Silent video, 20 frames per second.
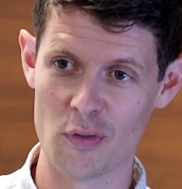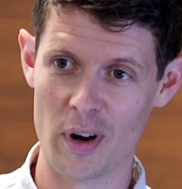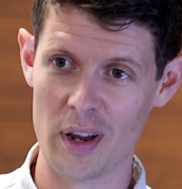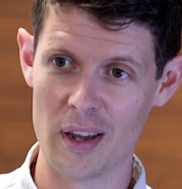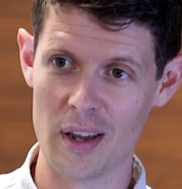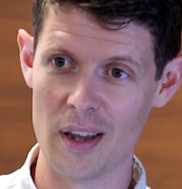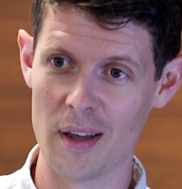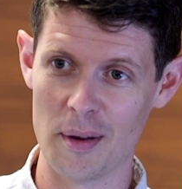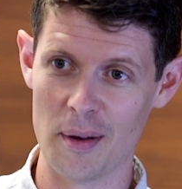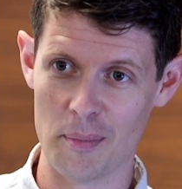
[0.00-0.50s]
rate
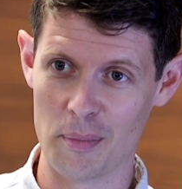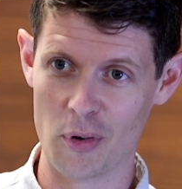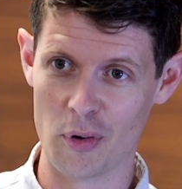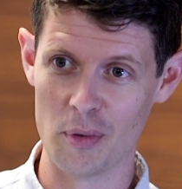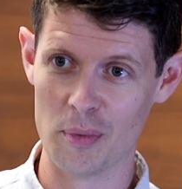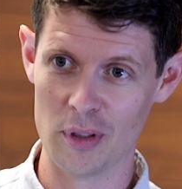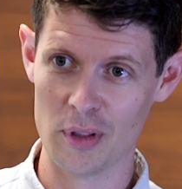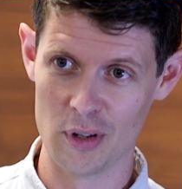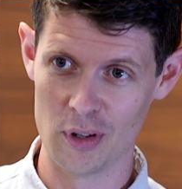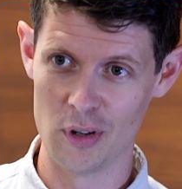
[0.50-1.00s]

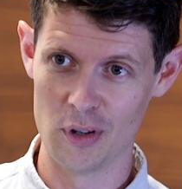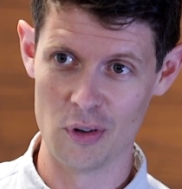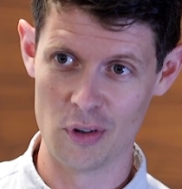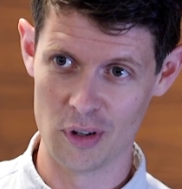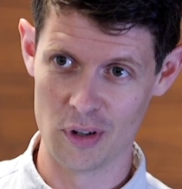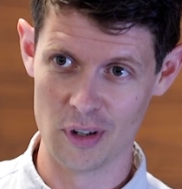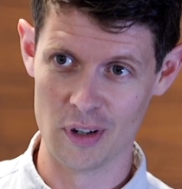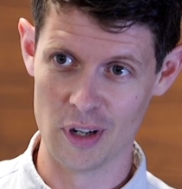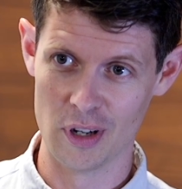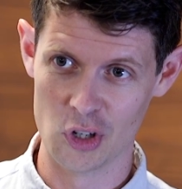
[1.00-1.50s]
improvement that you
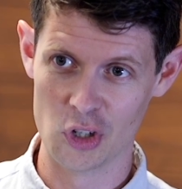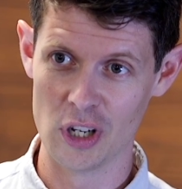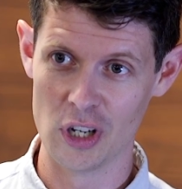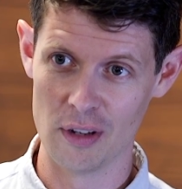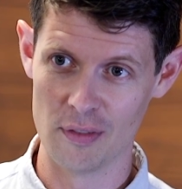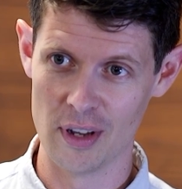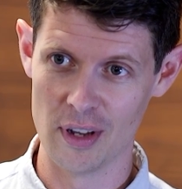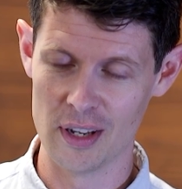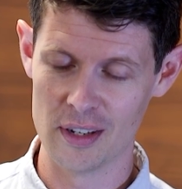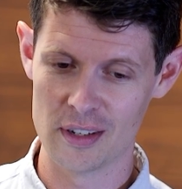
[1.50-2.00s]
can
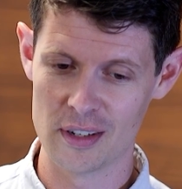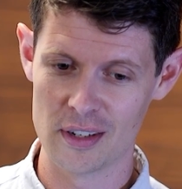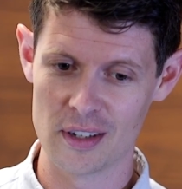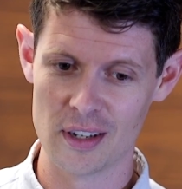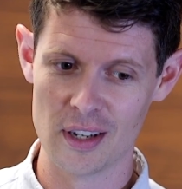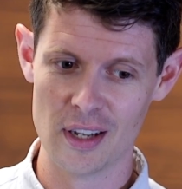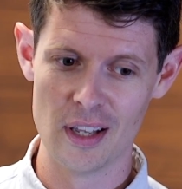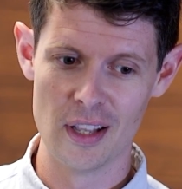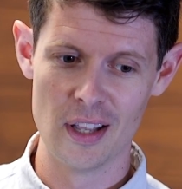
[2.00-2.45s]
achieve is,